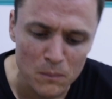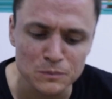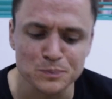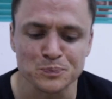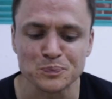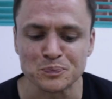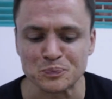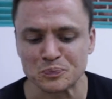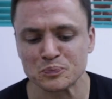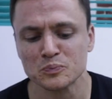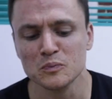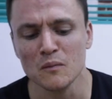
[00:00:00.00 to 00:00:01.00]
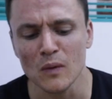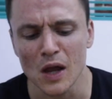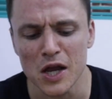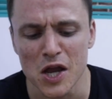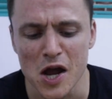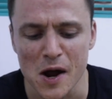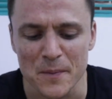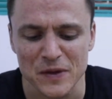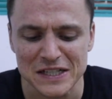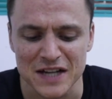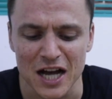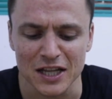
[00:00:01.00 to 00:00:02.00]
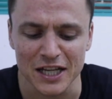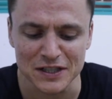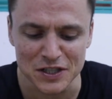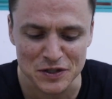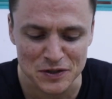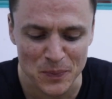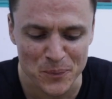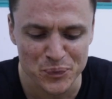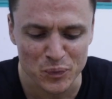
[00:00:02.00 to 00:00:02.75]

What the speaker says: Mmm. Yeah, it's got like this